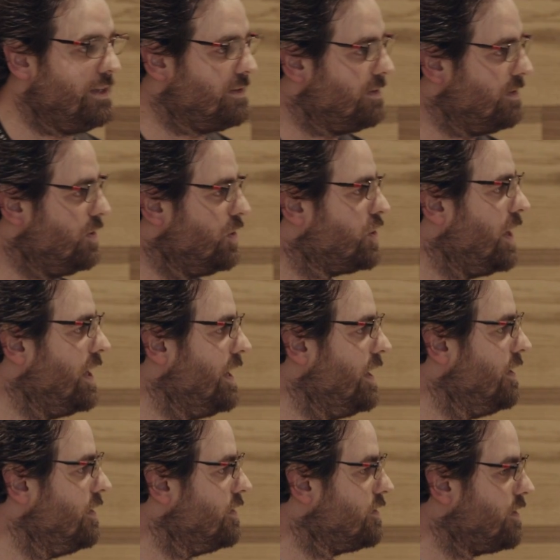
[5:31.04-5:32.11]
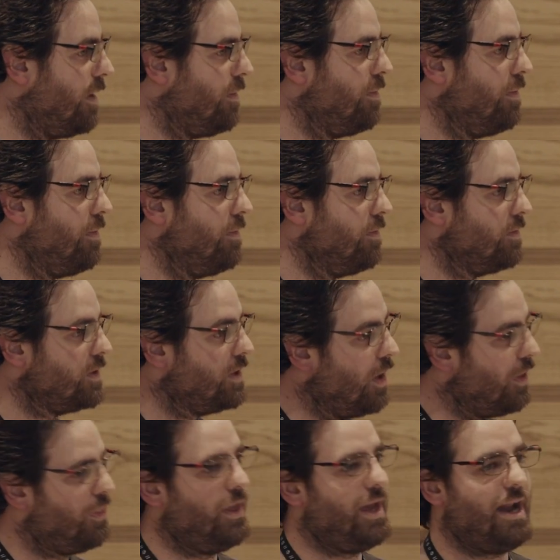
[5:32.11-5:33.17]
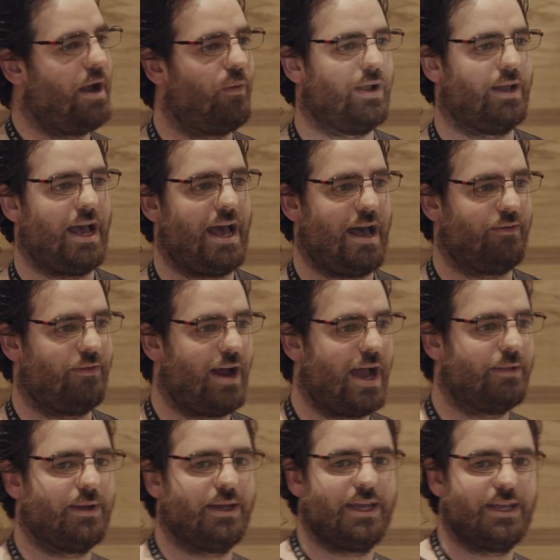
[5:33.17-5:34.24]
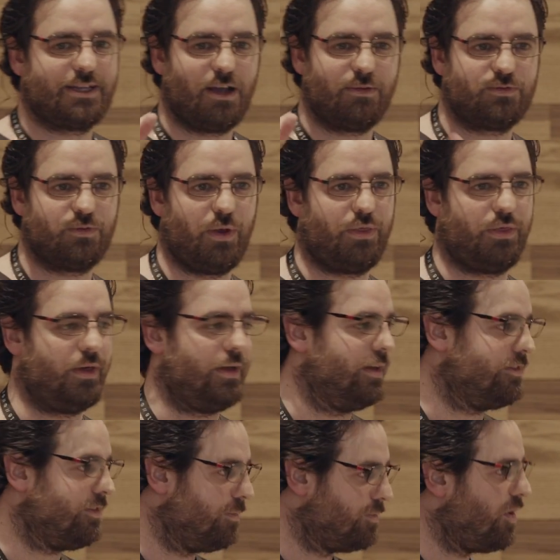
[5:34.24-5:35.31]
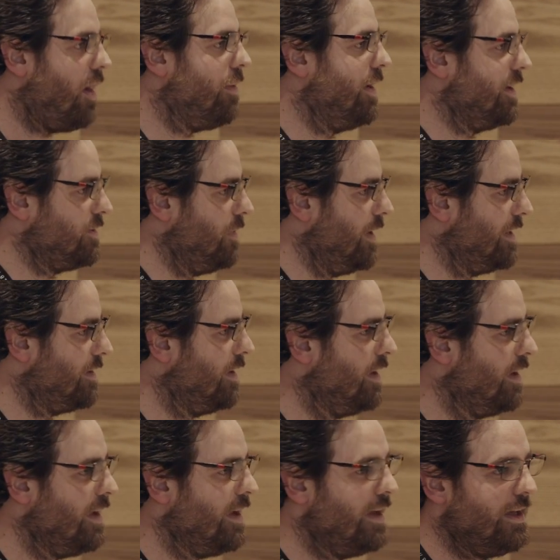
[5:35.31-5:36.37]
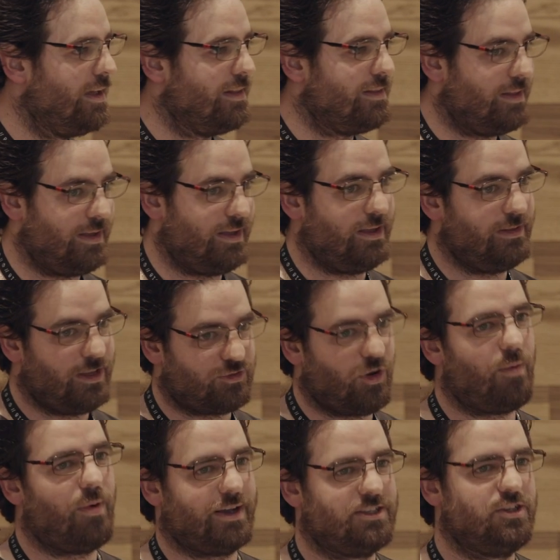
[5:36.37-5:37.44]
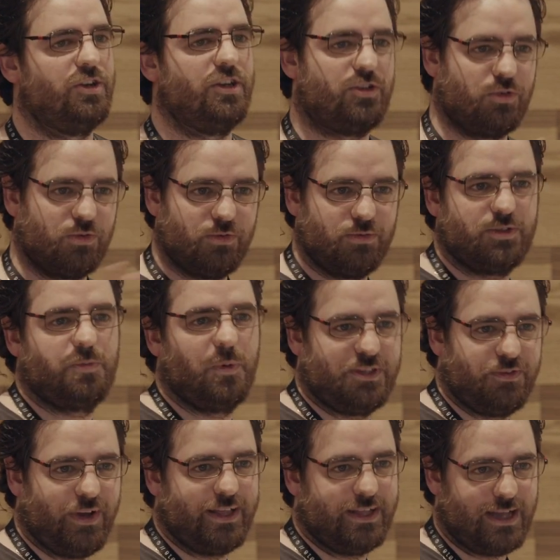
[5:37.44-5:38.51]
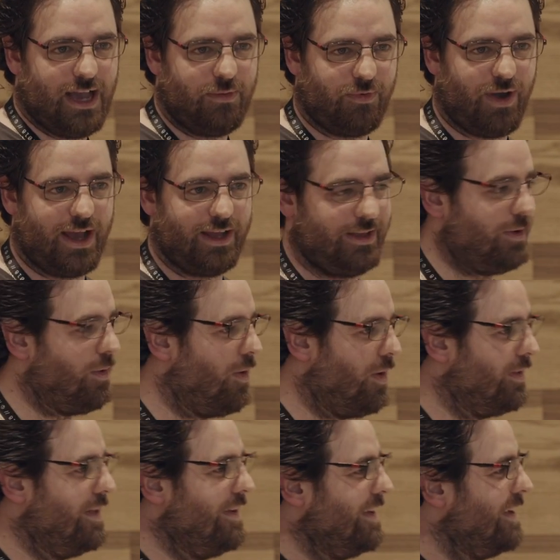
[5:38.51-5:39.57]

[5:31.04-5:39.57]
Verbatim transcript: it's usually some good thing I want to have, right? But it comes with uh, some drawbacks, but uh, the drawback is you need to specify the type, right? It won't.